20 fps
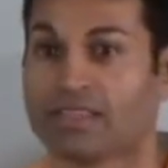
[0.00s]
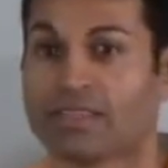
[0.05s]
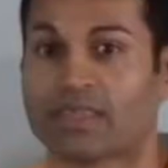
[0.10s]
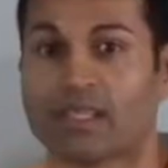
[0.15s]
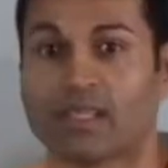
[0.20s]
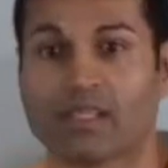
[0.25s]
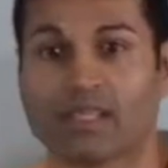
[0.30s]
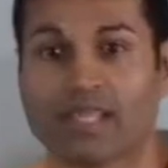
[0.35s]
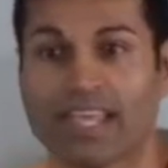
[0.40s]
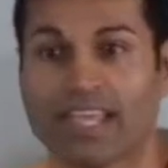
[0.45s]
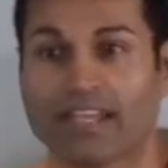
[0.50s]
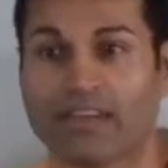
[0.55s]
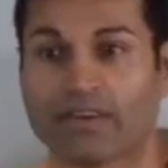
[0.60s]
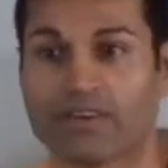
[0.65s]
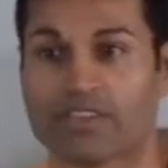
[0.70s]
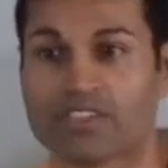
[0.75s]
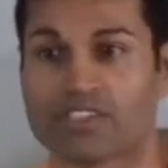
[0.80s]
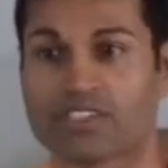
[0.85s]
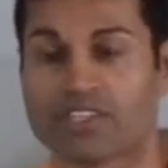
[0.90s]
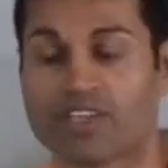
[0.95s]
the
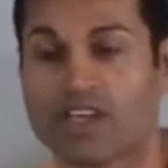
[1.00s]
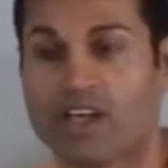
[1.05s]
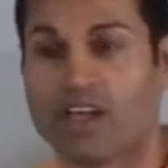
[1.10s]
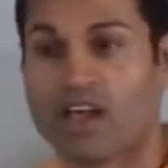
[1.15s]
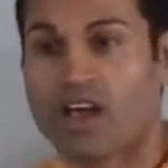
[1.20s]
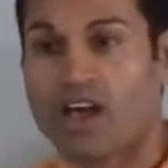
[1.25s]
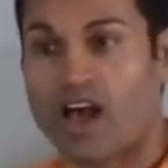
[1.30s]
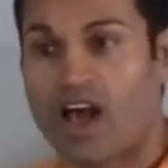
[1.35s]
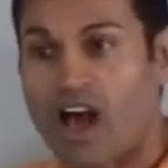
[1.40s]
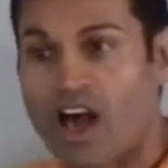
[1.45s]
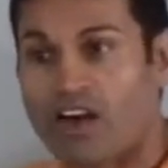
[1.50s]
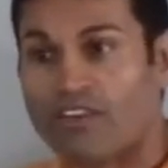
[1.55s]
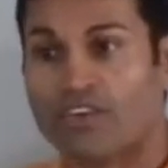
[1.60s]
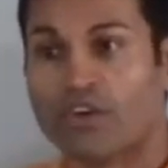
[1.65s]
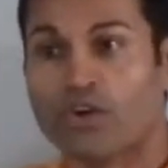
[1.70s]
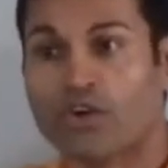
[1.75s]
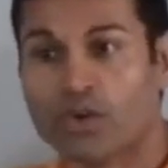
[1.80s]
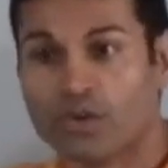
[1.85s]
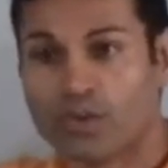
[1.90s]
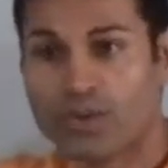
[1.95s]
layers of
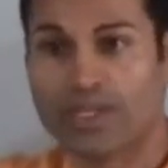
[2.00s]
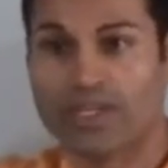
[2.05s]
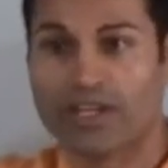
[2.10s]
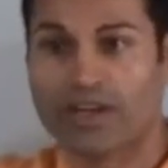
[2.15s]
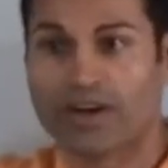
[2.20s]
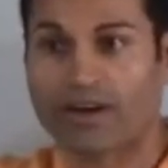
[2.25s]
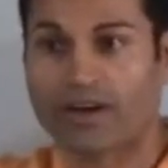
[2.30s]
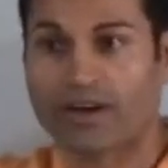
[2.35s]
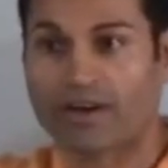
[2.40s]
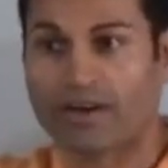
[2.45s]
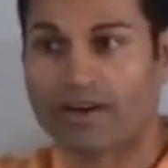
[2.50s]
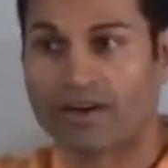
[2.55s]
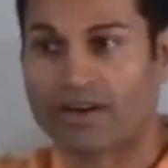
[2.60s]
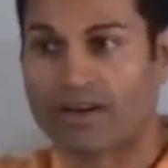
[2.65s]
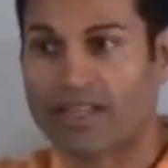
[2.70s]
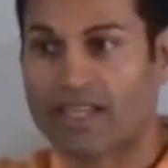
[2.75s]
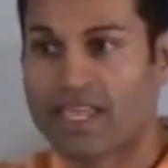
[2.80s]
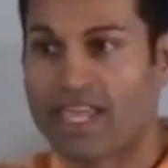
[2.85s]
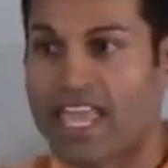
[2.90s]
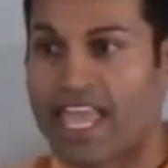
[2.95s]
who we are,
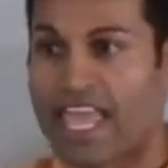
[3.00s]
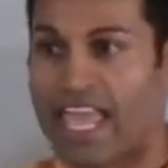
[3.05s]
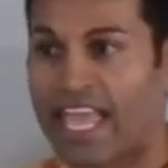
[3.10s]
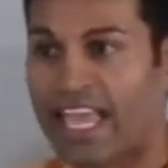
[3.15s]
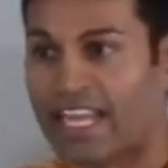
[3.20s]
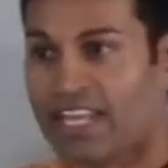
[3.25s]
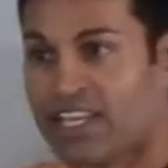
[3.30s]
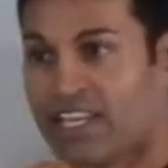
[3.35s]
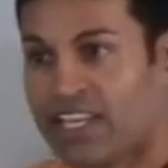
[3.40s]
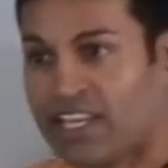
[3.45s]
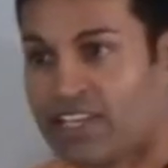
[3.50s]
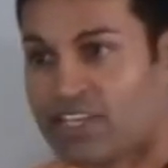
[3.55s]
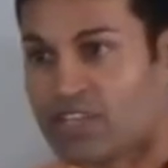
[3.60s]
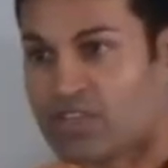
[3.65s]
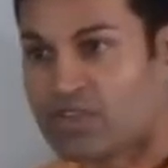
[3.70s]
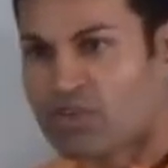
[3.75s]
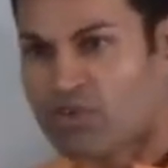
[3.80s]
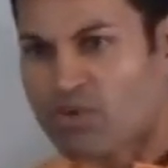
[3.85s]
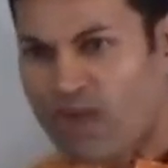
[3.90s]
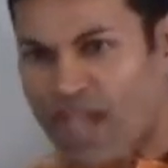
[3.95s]
and to
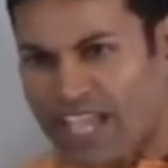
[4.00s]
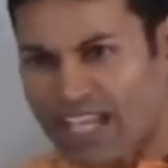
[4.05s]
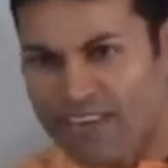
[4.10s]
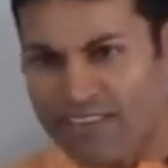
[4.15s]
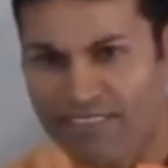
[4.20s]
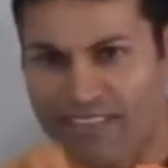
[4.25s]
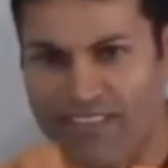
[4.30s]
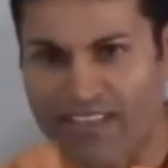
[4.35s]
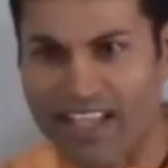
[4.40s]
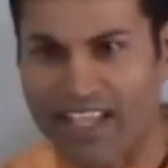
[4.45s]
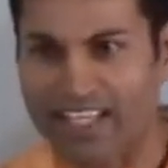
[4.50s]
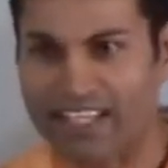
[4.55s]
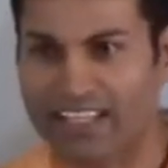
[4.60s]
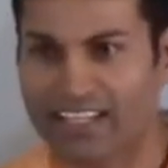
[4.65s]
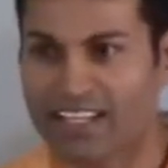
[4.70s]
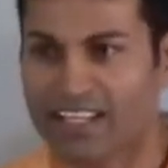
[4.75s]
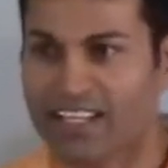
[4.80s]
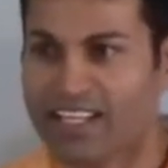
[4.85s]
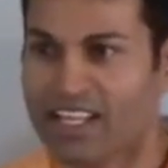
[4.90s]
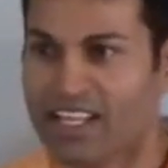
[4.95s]
try to find
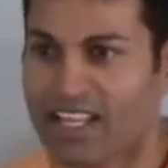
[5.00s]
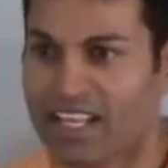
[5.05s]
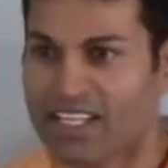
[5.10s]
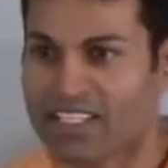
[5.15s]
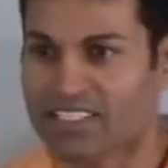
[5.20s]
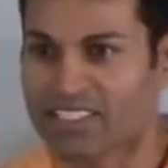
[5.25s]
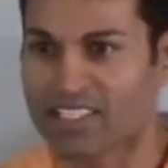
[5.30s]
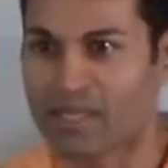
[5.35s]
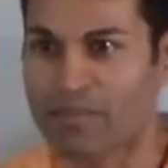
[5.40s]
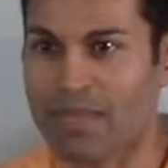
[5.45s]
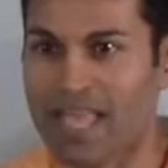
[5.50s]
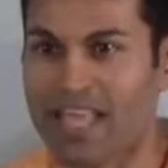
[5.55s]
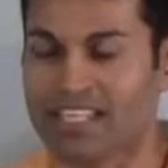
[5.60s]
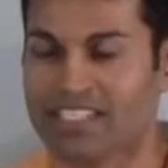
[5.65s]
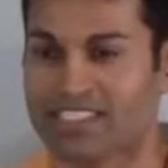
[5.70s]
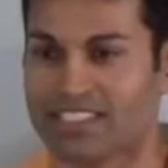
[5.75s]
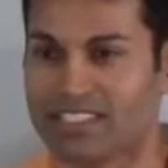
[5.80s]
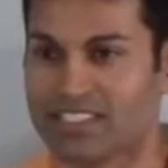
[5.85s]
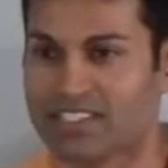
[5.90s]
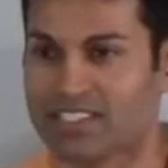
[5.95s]
some
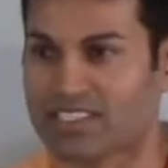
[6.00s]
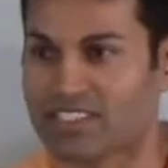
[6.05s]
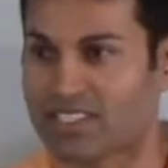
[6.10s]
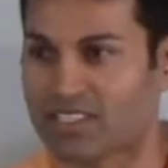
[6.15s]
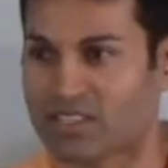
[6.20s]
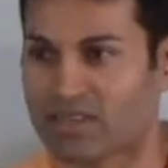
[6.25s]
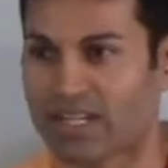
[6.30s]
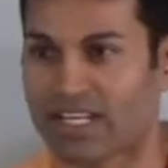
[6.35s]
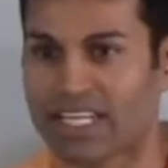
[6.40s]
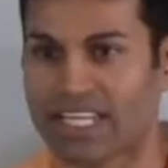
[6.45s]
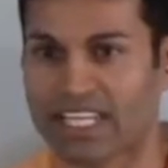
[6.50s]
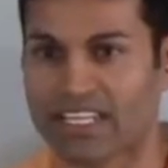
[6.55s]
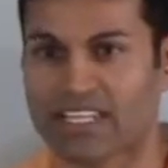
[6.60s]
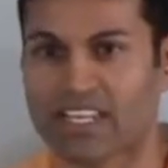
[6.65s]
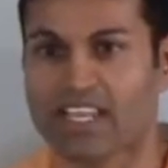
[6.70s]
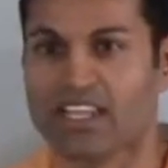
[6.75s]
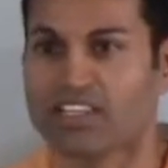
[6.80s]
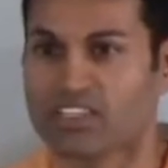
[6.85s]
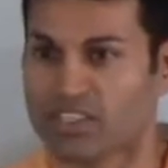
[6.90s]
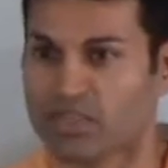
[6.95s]
essence, try to
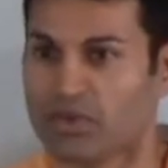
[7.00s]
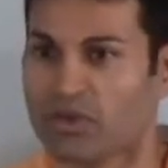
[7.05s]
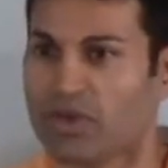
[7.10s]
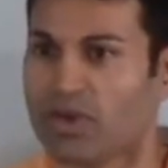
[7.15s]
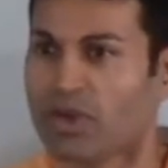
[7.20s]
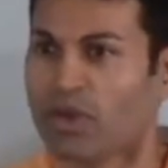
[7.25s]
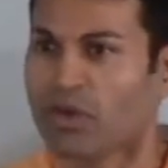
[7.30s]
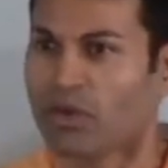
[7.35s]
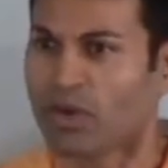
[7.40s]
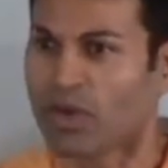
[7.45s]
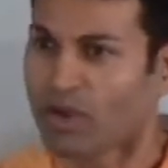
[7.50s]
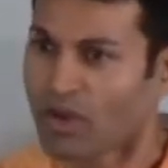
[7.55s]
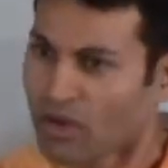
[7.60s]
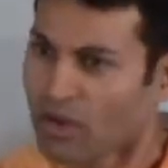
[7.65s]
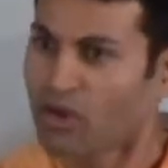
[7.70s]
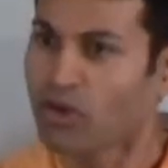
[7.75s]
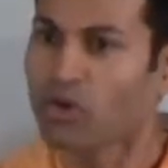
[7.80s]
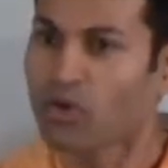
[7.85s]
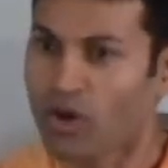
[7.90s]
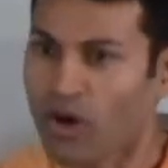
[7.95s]
get to
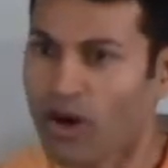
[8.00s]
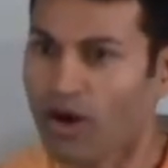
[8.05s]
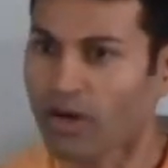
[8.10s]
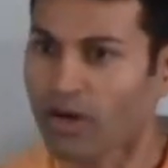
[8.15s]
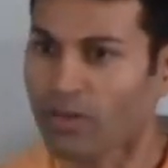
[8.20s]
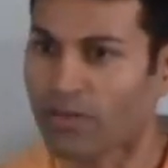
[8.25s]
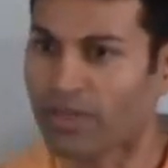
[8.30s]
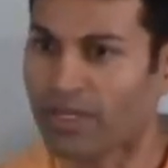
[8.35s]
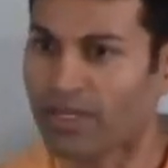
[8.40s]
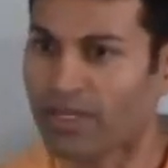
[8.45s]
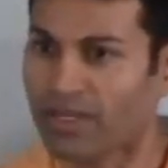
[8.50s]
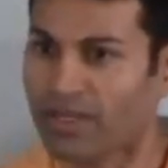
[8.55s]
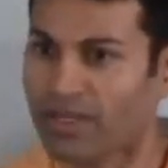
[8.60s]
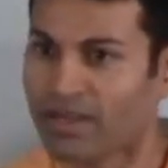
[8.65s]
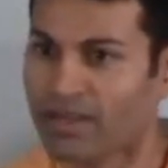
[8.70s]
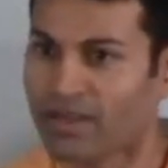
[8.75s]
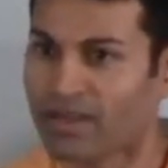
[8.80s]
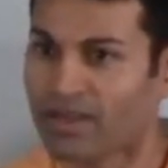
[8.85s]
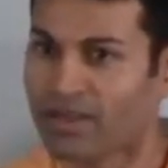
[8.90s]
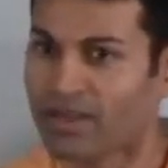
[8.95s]
who are we
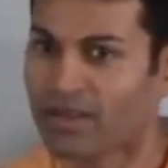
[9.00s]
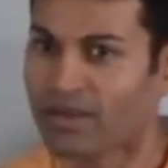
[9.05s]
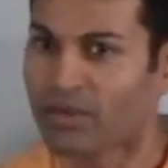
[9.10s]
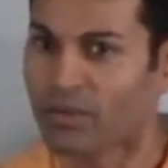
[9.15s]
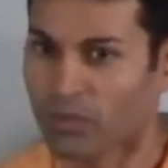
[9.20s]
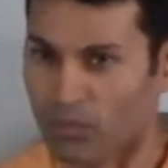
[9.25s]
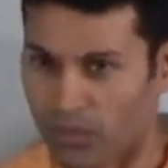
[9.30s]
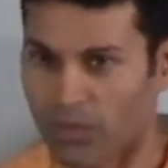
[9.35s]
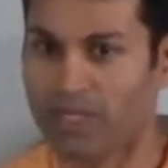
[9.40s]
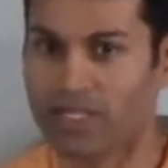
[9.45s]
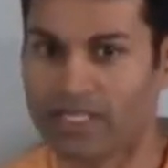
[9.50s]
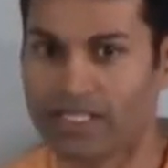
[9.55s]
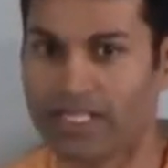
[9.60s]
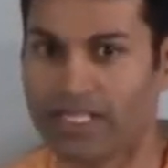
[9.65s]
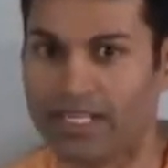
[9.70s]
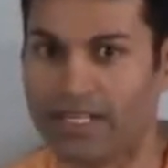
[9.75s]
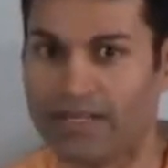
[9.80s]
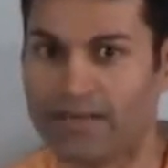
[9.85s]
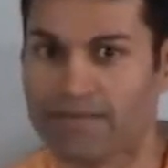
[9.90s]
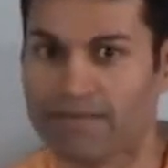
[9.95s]
really.